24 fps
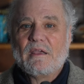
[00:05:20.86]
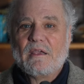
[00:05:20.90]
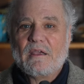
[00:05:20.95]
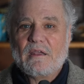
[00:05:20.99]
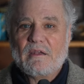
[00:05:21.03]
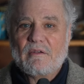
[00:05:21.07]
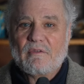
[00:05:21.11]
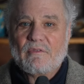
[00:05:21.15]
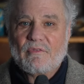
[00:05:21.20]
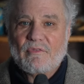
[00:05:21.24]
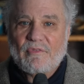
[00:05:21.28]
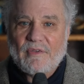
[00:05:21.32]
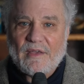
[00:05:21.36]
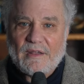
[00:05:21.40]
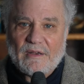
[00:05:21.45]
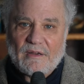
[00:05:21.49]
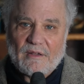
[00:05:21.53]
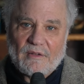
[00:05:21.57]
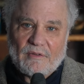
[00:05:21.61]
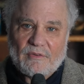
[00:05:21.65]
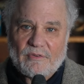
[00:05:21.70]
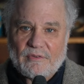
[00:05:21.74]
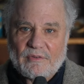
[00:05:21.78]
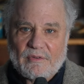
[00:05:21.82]
in
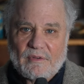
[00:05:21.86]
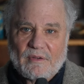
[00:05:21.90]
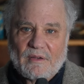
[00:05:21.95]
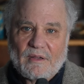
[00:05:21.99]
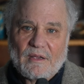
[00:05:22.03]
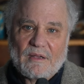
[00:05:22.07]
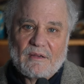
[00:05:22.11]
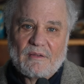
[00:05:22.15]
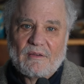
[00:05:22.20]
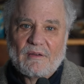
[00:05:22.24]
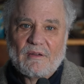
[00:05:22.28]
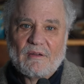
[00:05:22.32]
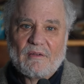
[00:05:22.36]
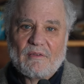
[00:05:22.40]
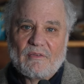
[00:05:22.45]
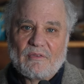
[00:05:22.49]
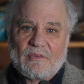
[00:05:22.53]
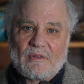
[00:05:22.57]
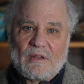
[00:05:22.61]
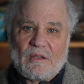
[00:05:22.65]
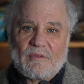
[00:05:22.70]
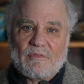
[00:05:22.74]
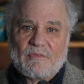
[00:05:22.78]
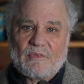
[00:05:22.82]
Venice in
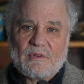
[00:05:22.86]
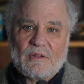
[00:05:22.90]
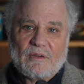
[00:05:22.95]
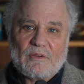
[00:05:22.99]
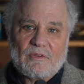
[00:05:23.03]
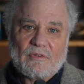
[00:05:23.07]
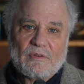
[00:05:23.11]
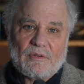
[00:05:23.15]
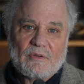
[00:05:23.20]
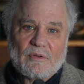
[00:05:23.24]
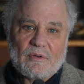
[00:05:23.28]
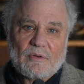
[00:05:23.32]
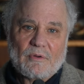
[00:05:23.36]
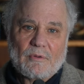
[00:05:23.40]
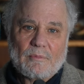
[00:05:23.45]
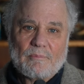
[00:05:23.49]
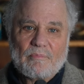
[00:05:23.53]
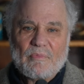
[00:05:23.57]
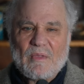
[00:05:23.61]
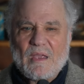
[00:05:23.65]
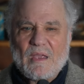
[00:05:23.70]
1972.